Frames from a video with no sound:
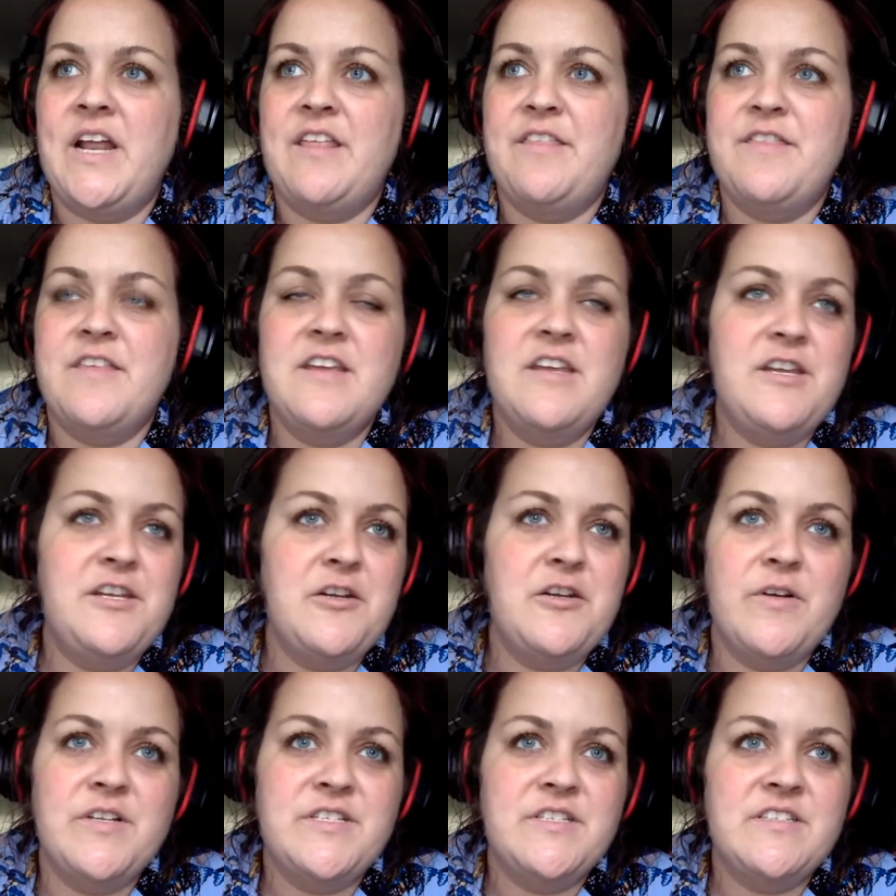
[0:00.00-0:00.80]
I think
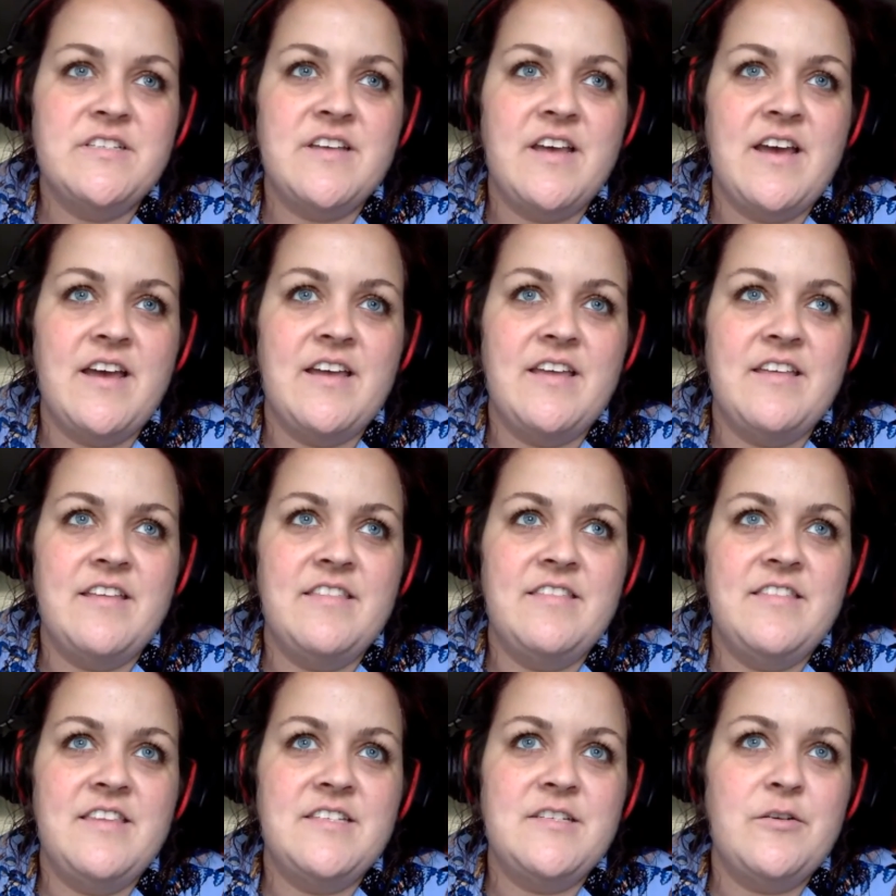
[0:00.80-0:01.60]
it's
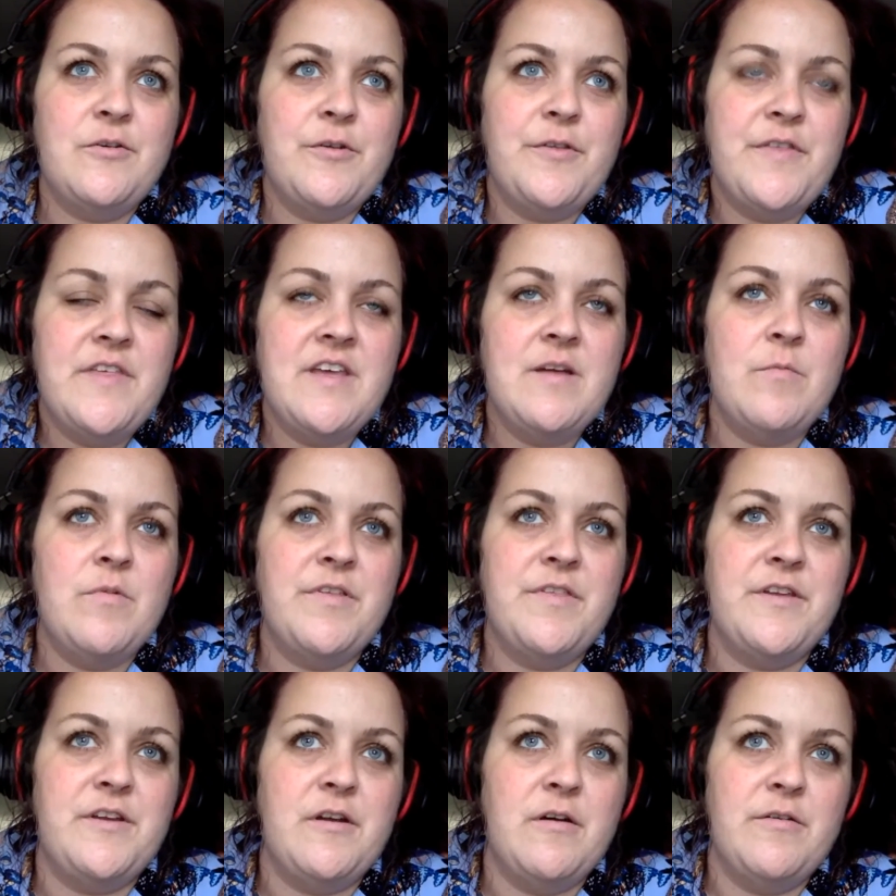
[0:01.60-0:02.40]
this whole thing
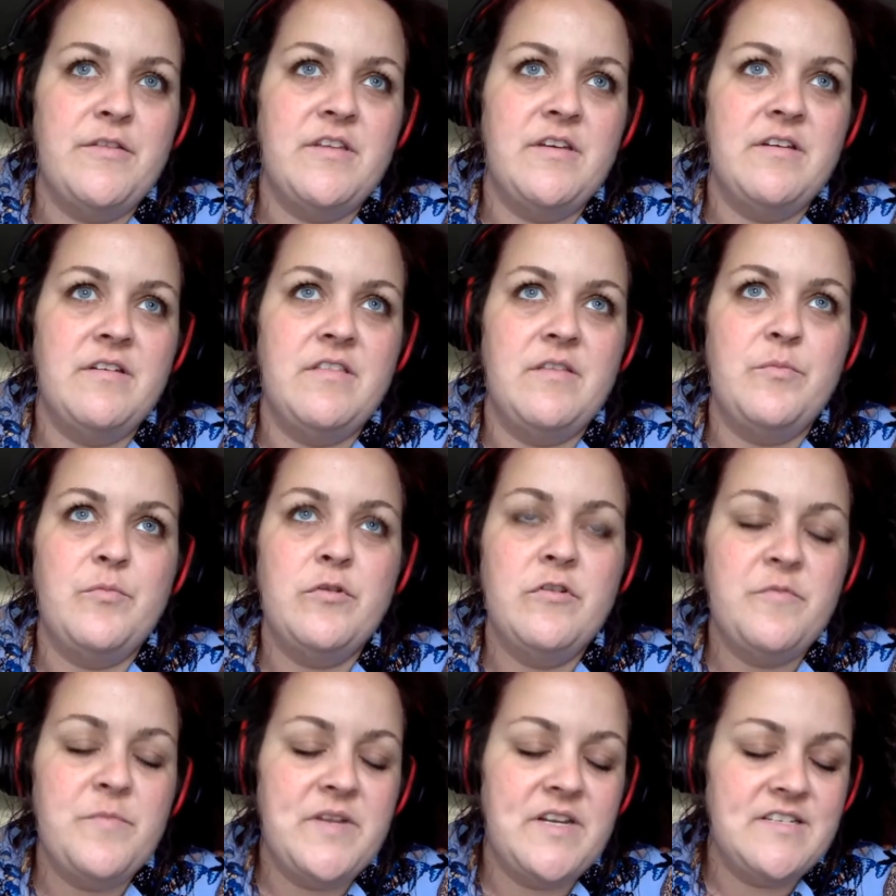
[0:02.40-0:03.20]
with the
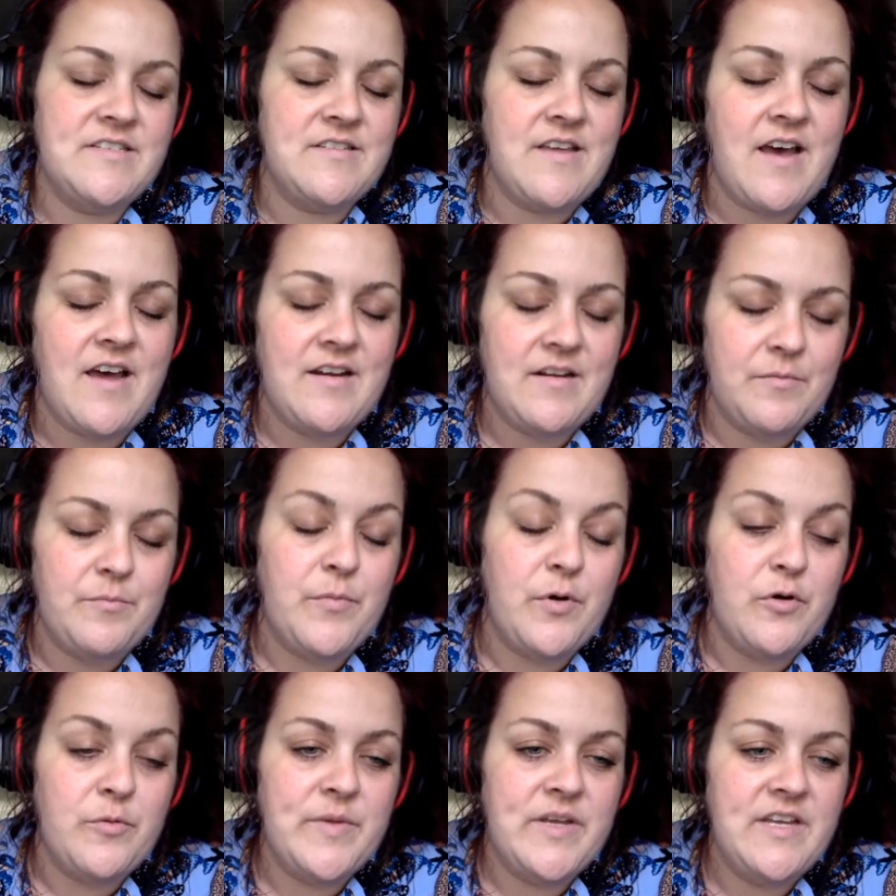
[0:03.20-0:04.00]
movement is not a
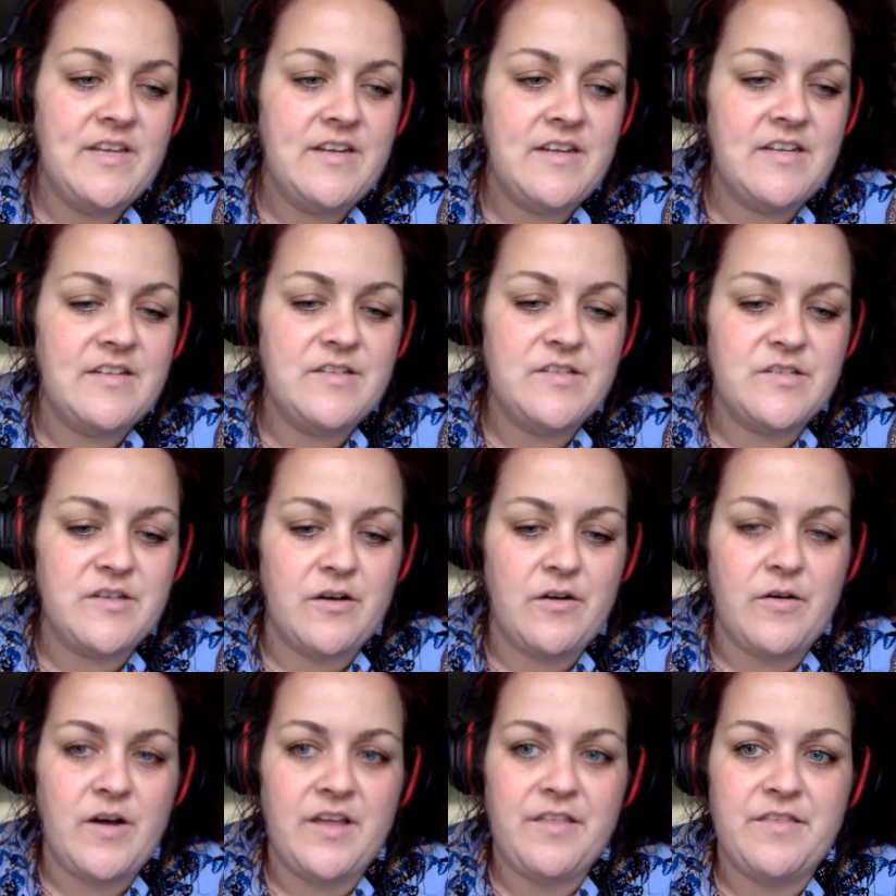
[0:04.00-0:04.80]
moment, and
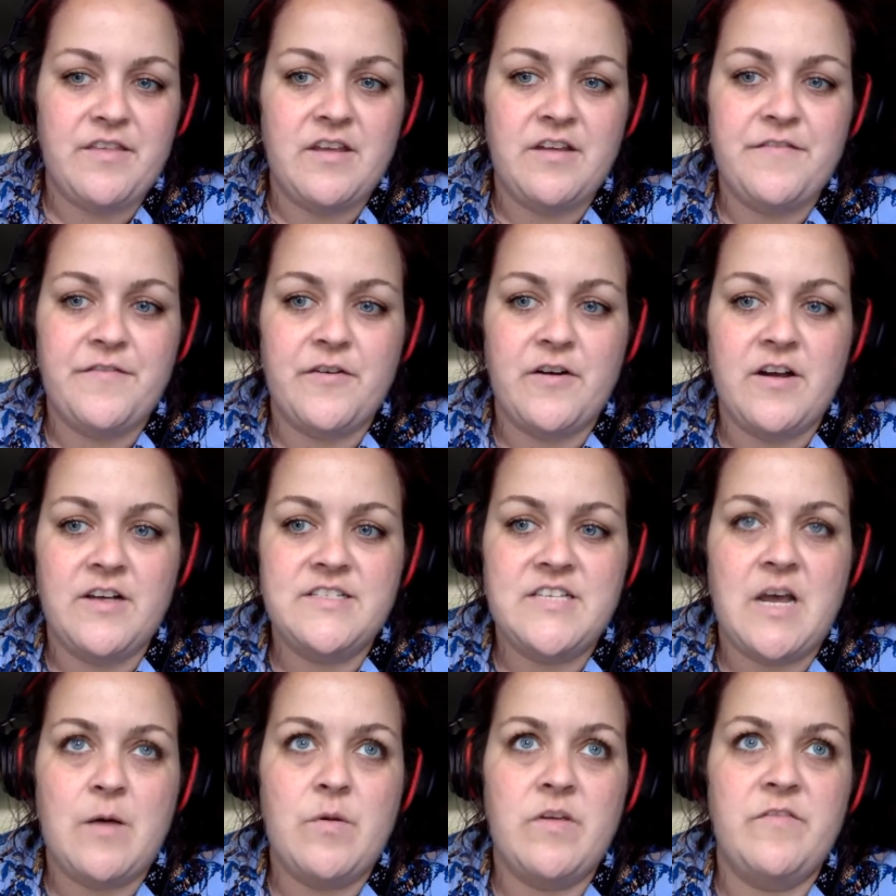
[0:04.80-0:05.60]
so I think for us,
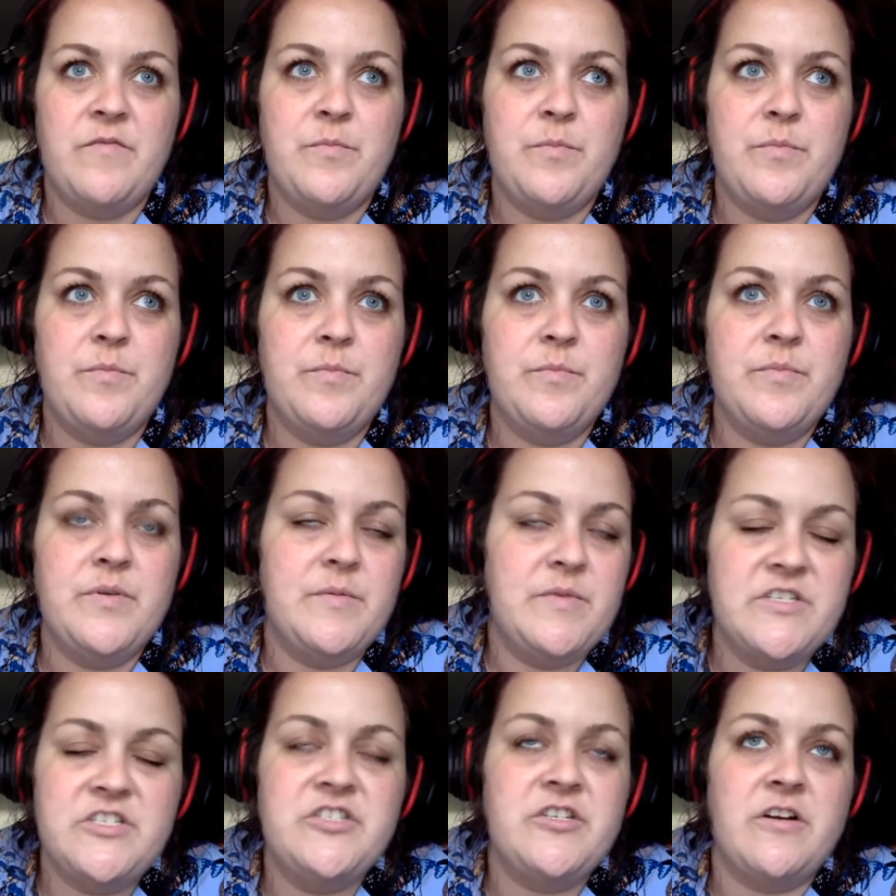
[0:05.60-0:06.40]
how we've
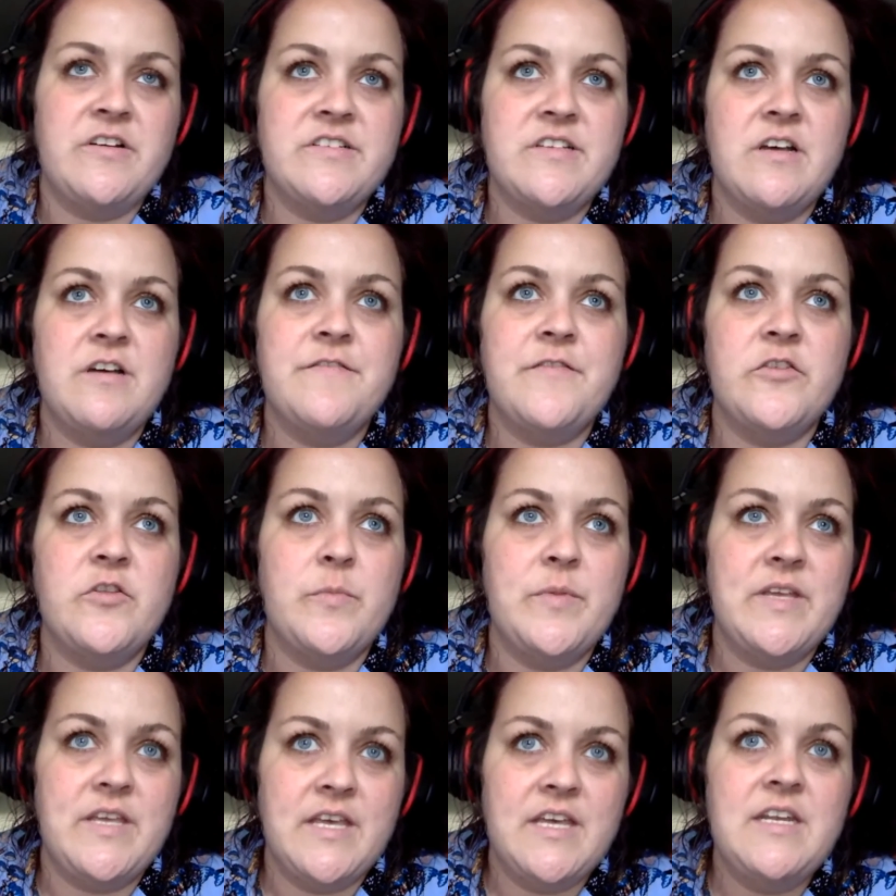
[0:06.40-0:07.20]
positioned ourselves from the
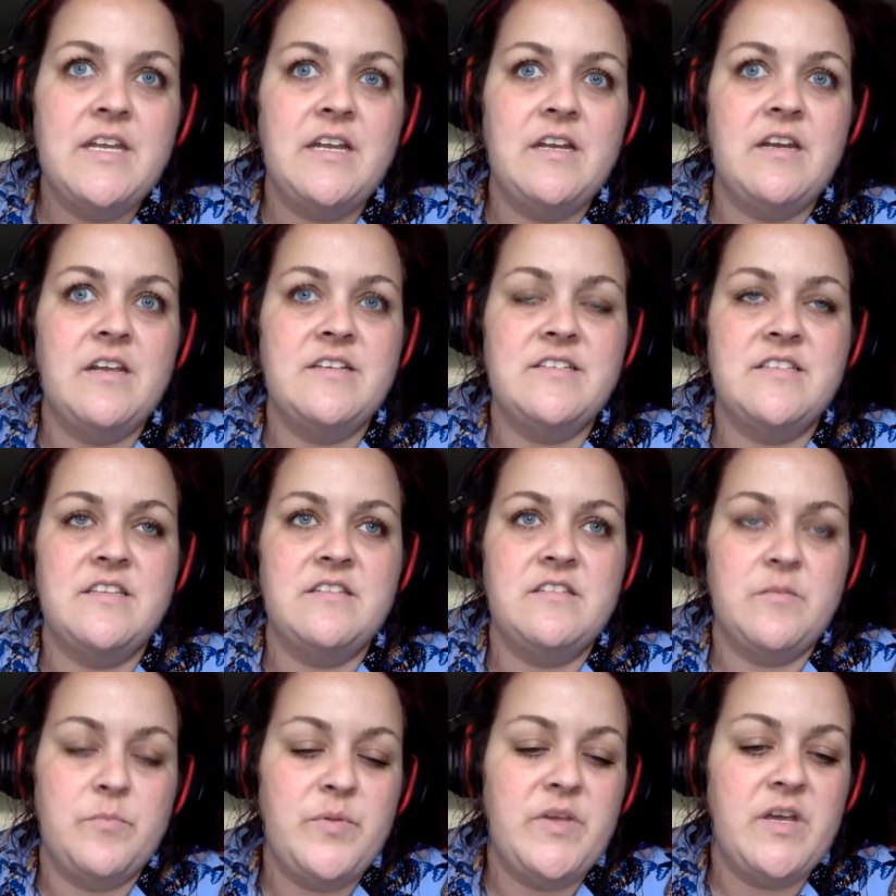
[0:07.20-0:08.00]
beginning is
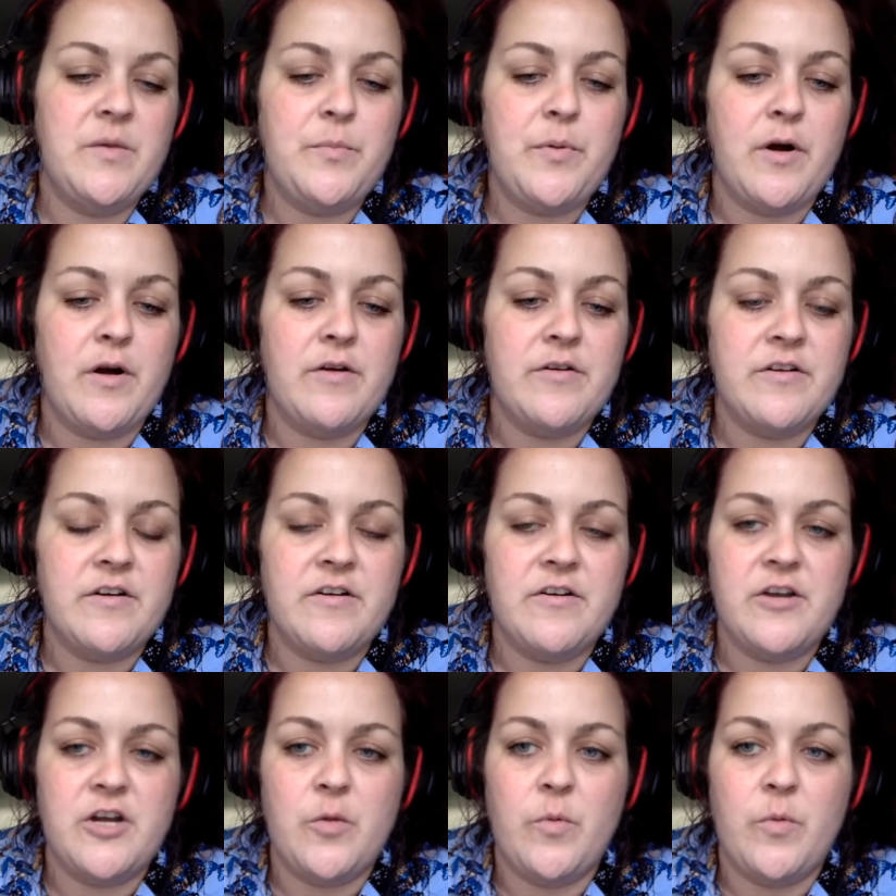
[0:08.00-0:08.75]
to be a partner.